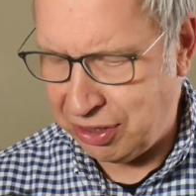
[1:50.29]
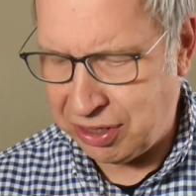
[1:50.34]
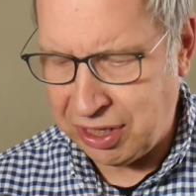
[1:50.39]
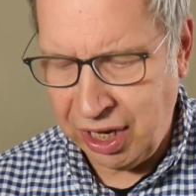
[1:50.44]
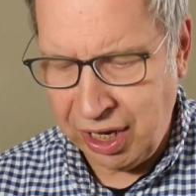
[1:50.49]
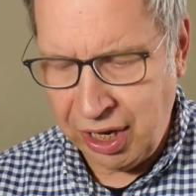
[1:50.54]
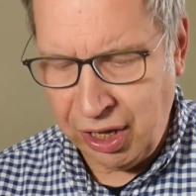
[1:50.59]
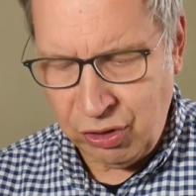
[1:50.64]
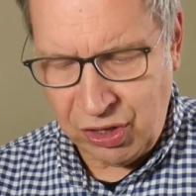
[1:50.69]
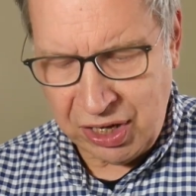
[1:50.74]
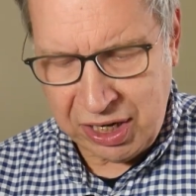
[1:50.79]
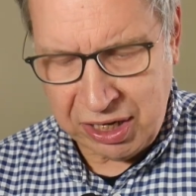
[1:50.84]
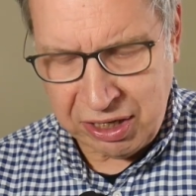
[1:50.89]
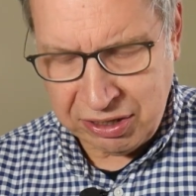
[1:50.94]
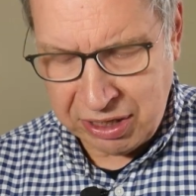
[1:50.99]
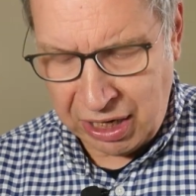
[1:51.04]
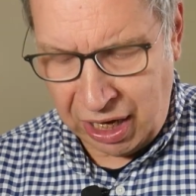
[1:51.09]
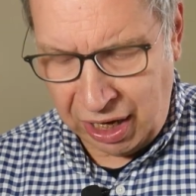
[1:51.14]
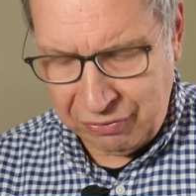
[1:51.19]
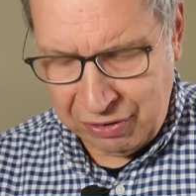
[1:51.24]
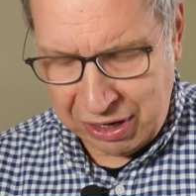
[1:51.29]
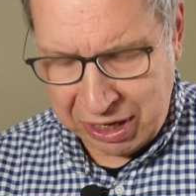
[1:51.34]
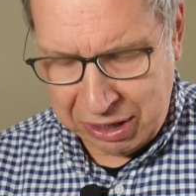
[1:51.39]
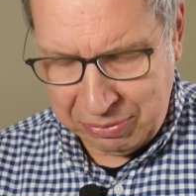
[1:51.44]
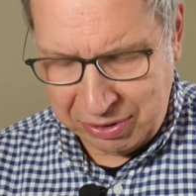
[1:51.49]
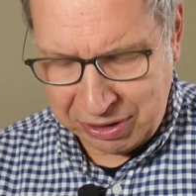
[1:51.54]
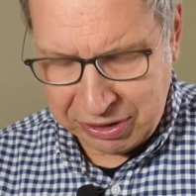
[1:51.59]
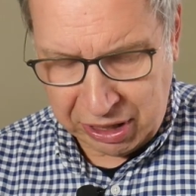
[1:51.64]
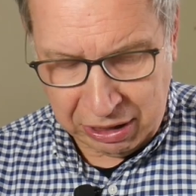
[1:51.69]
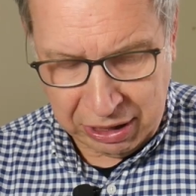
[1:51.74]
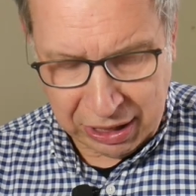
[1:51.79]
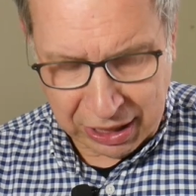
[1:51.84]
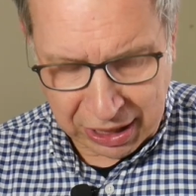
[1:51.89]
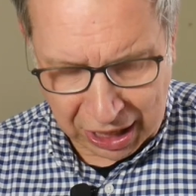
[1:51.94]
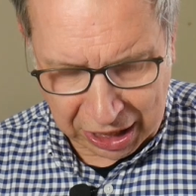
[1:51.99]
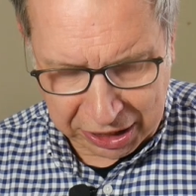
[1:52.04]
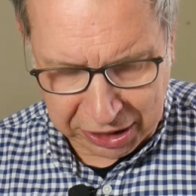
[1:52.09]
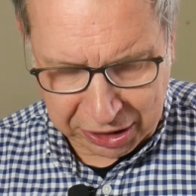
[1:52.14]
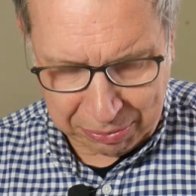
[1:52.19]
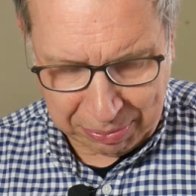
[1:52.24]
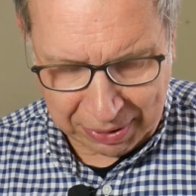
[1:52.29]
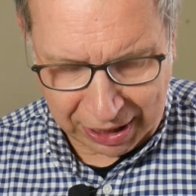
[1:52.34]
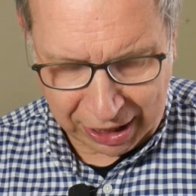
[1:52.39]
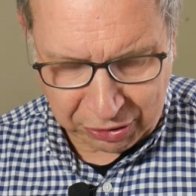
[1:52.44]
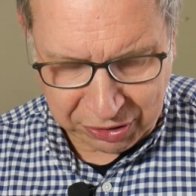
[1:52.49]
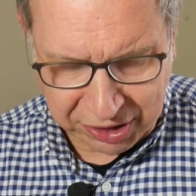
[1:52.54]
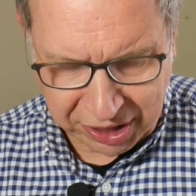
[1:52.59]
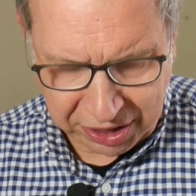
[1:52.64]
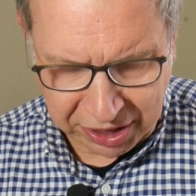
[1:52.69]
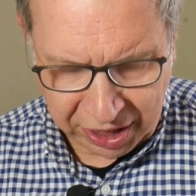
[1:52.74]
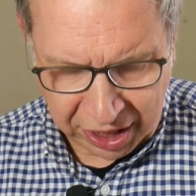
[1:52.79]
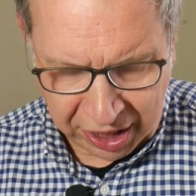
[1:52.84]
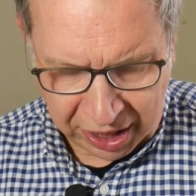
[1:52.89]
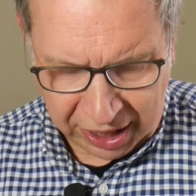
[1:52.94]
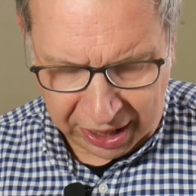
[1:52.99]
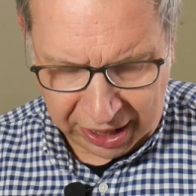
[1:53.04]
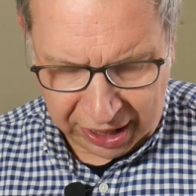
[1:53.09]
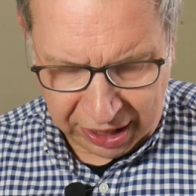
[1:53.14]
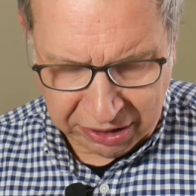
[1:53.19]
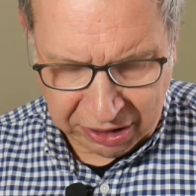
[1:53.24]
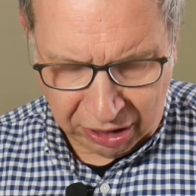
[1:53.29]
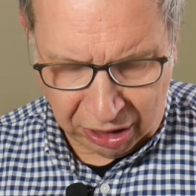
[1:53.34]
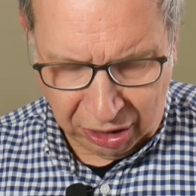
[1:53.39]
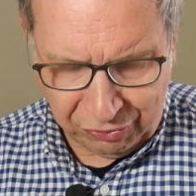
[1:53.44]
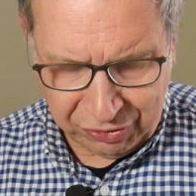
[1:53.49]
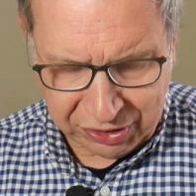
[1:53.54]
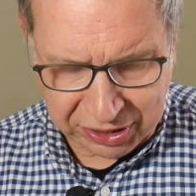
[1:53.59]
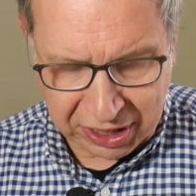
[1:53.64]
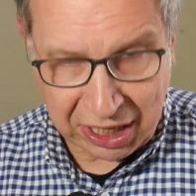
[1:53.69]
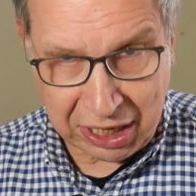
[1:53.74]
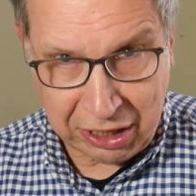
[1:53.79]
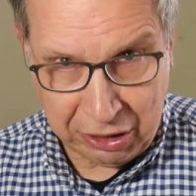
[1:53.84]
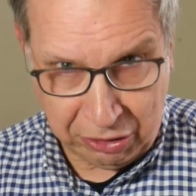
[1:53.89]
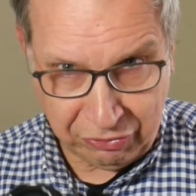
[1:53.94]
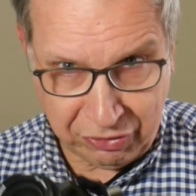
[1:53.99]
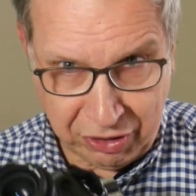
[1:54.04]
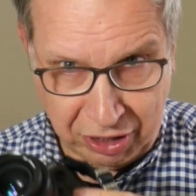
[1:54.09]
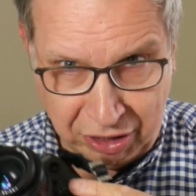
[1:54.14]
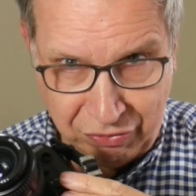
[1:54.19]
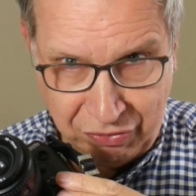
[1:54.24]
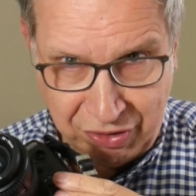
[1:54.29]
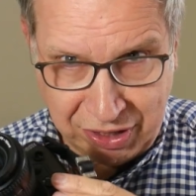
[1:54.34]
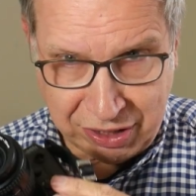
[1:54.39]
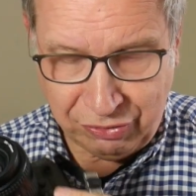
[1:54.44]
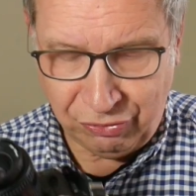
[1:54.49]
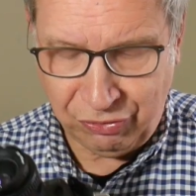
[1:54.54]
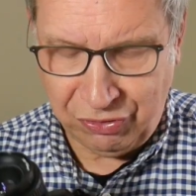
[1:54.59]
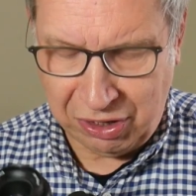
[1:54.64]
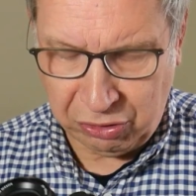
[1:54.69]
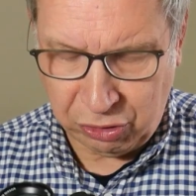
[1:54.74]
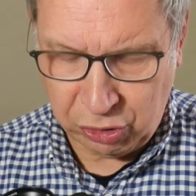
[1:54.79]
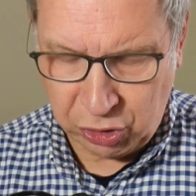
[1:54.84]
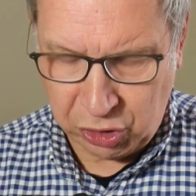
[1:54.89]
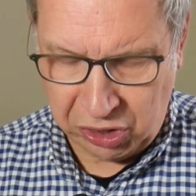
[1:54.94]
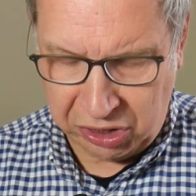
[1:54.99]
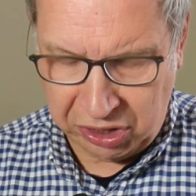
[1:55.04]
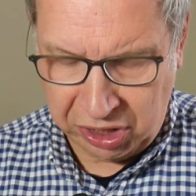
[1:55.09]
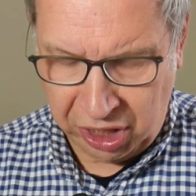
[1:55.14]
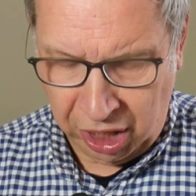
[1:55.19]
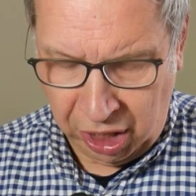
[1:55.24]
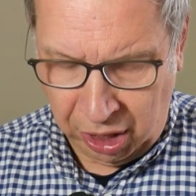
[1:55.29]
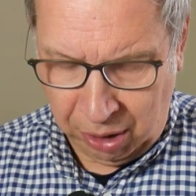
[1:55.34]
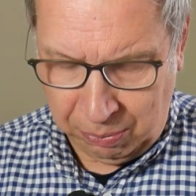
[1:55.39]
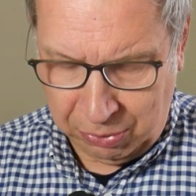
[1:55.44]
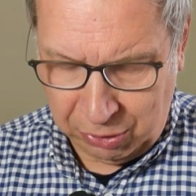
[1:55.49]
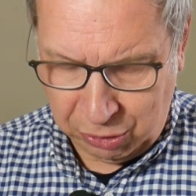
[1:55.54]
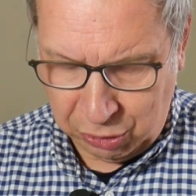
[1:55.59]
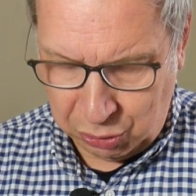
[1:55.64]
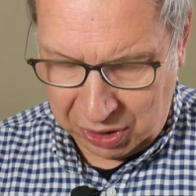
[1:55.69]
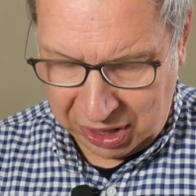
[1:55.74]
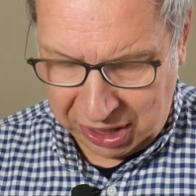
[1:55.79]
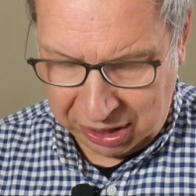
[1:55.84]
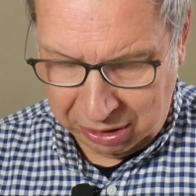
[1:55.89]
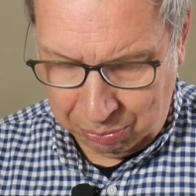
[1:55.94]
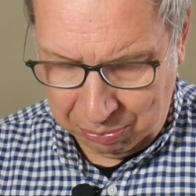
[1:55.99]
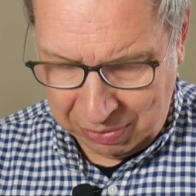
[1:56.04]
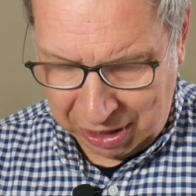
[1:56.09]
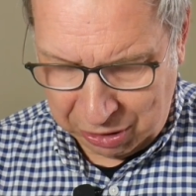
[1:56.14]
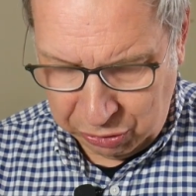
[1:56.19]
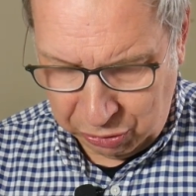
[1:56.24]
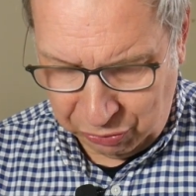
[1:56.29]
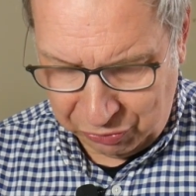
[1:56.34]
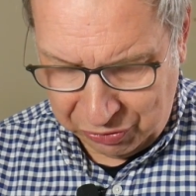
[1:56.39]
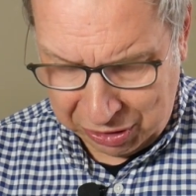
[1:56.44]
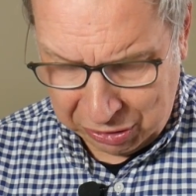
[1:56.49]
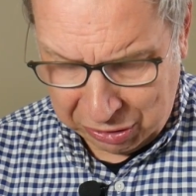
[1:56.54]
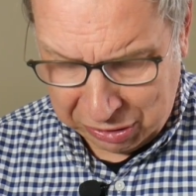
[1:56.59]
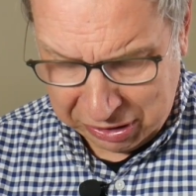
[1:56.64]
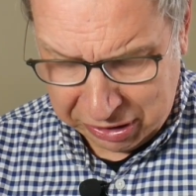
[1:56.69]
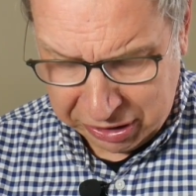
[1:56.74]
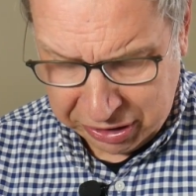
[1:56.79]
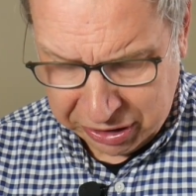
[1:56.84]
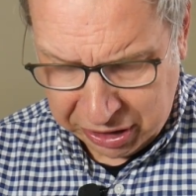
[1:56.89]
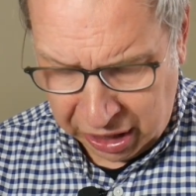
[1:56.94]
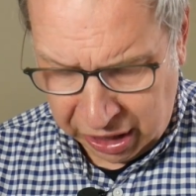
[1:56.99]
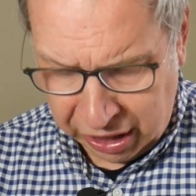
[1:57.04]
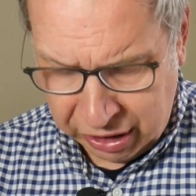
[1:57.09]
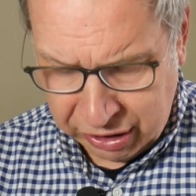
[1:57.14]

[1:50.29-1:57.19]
Things I very much like about it is obviously you've got this function between manual focus,